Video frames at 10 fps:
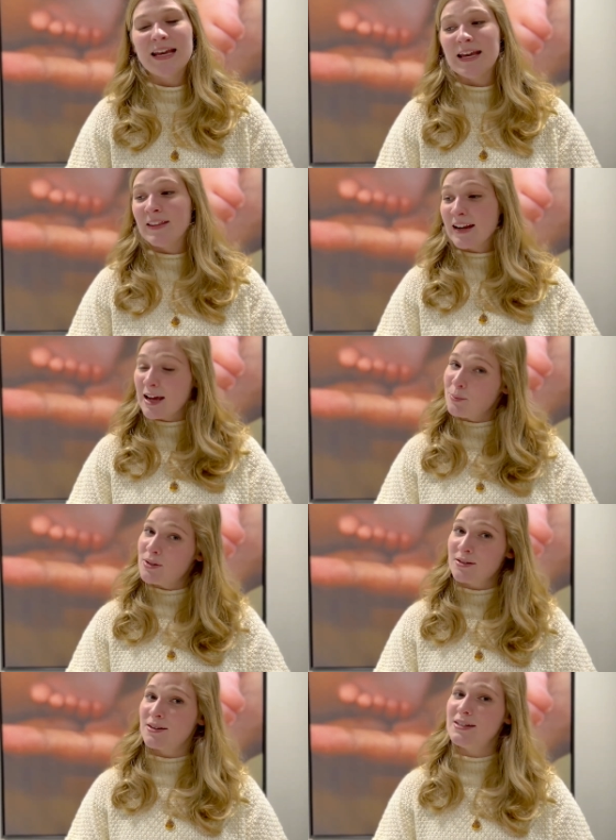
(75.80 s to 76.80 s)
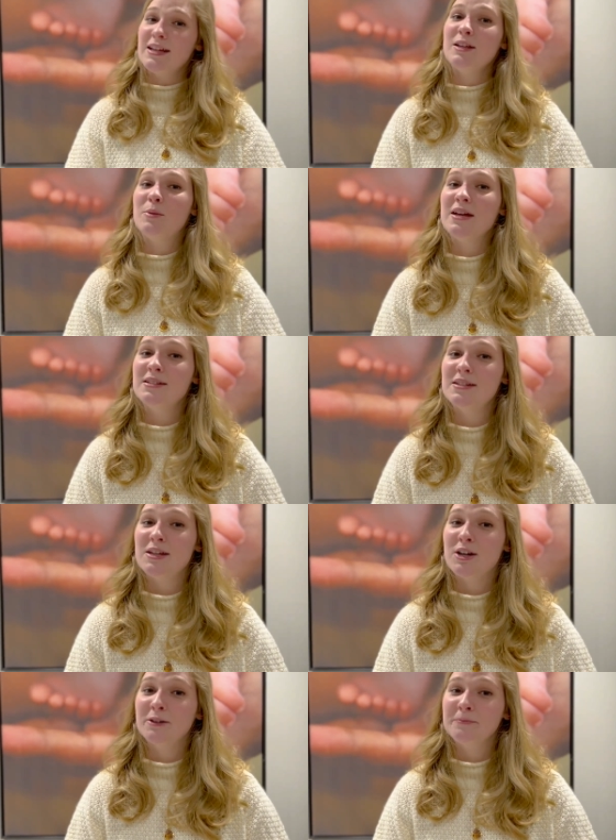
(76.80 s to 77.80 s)
And that happens on a daily basis
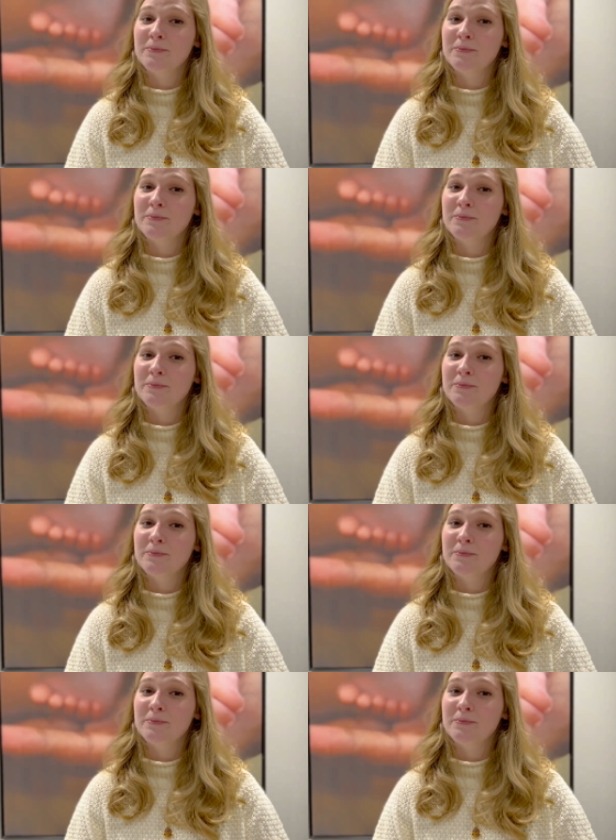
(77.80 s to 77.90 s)
here.